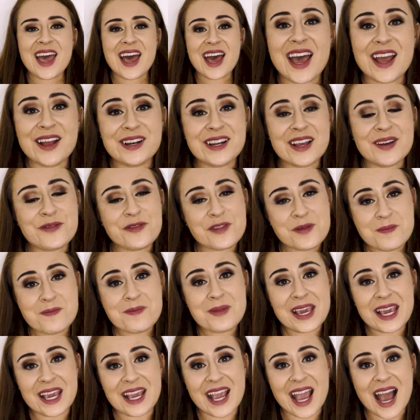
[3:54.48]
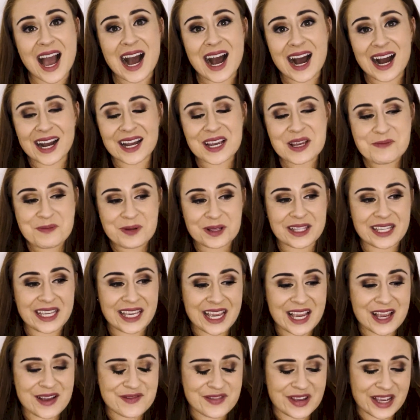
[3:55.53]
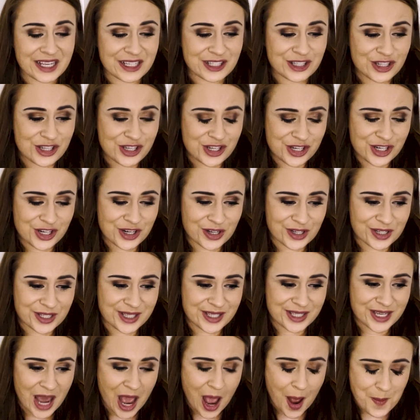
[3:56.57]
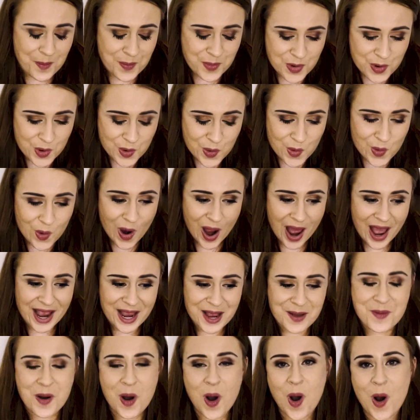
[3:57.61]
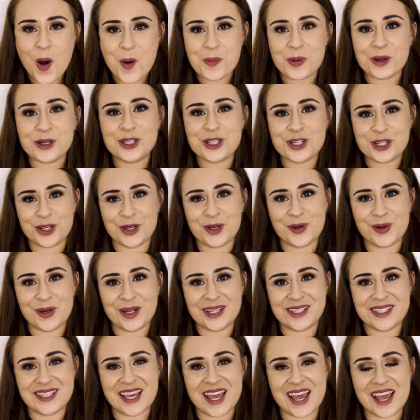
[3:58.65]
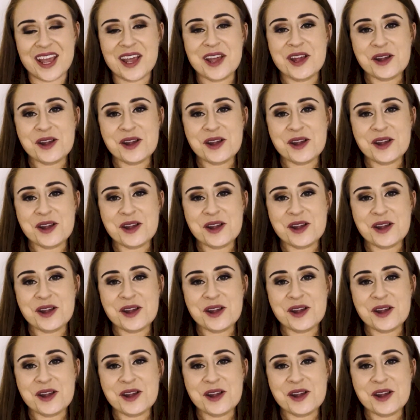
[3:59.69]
And for me, I believe it's just a prime opportunity